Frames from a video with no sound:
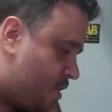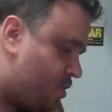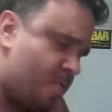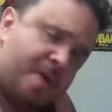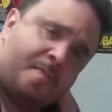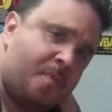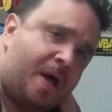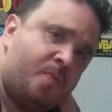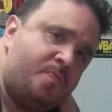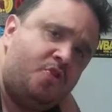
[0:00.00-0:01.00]
you may
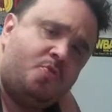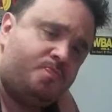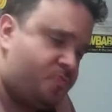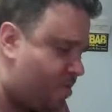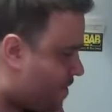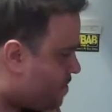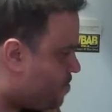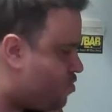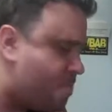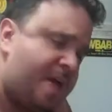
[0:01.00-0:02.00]
want you
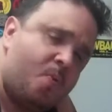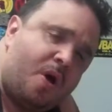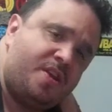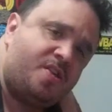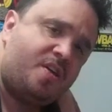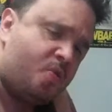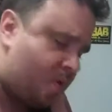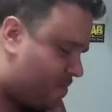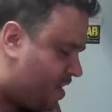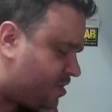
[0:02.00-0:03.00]
you may want another
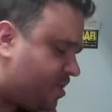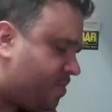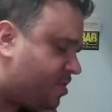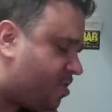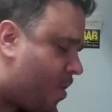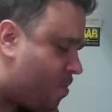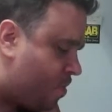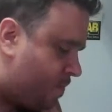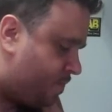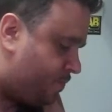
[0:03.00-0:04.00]
one, but it's going to be
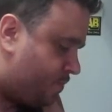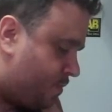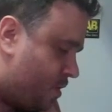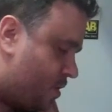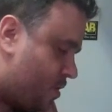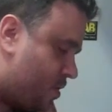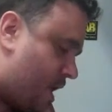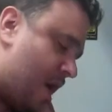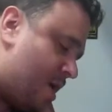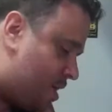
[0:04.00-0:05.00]
so.
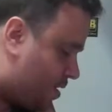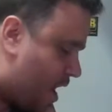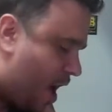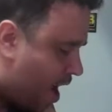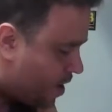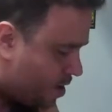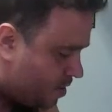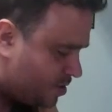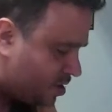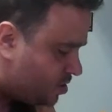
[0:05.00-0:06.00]
God,
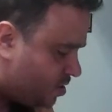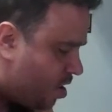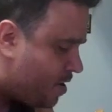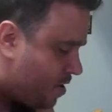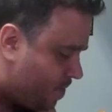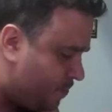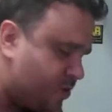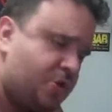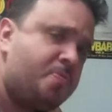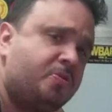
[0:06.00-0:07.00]
this is good.
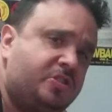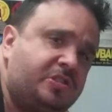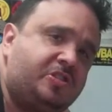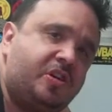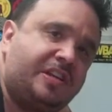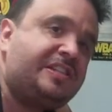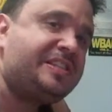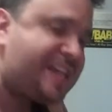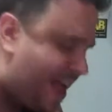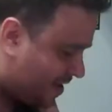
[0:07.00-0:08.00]
It's almost as good as
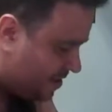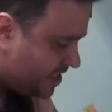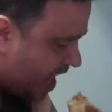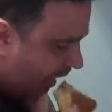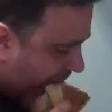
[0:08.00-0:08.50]
sex.